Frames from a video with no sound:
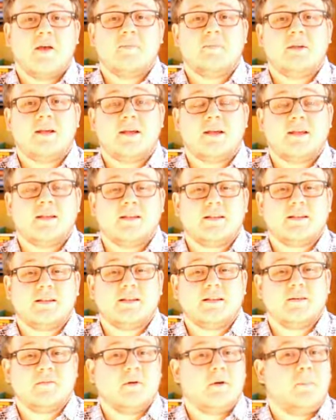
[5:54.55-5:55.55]

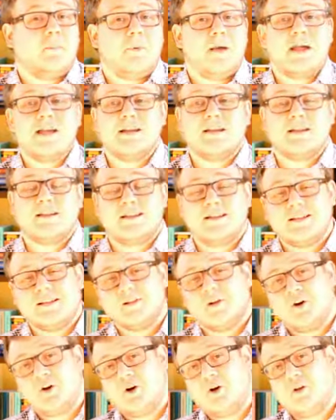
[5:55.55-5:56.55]
begins
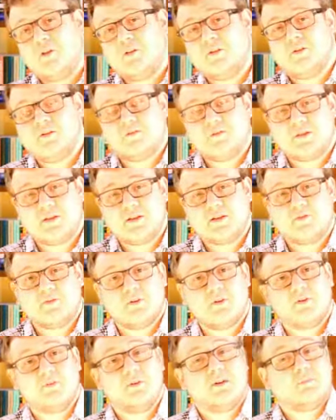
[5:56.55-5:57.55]
abandoning all of the
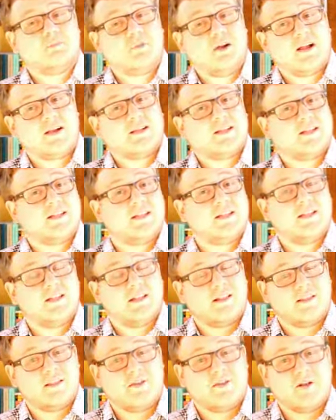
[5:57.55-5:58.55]
religious practices
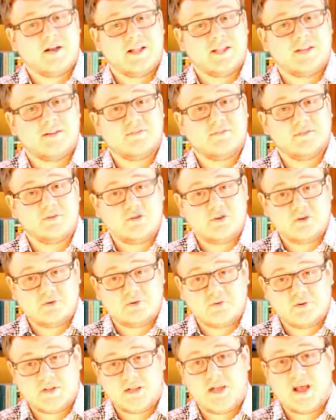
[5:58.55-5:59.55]
and the laws of the
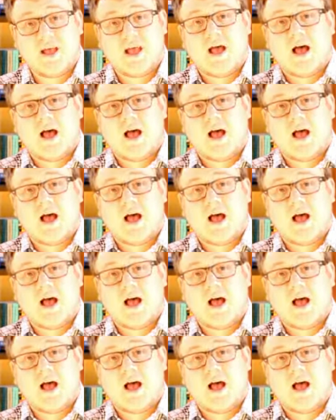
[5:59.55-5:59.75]
Jews